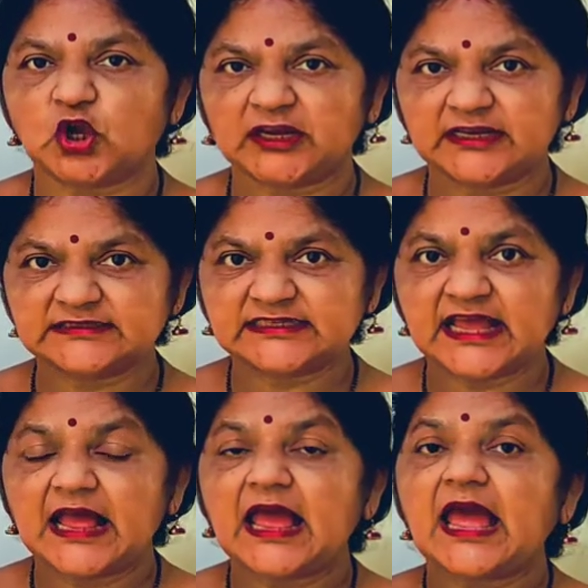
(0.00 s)

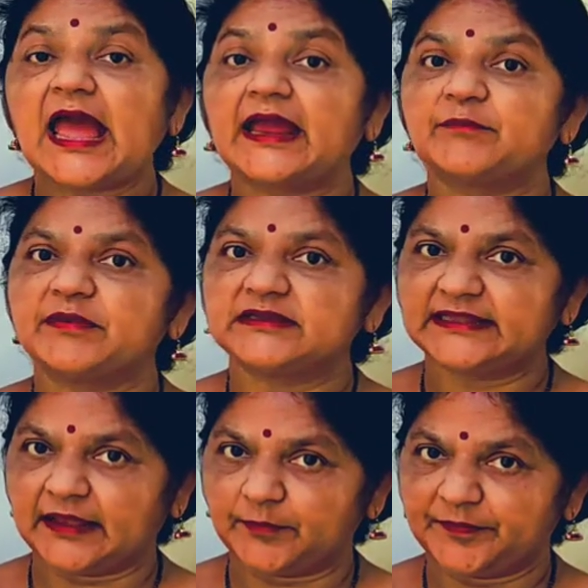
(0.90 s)
chocolates
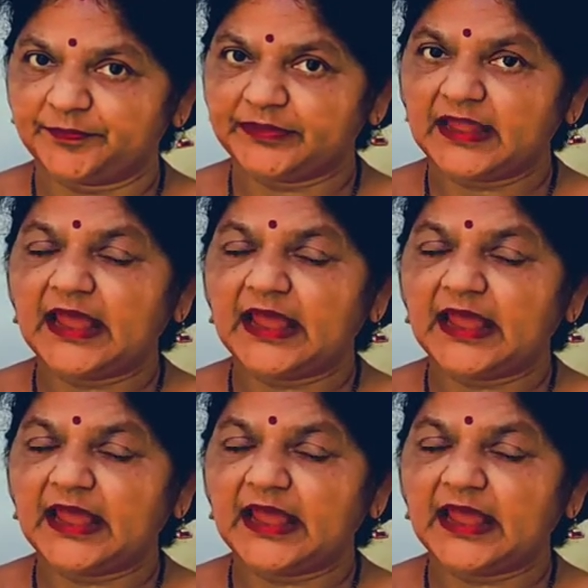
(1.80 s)
from there.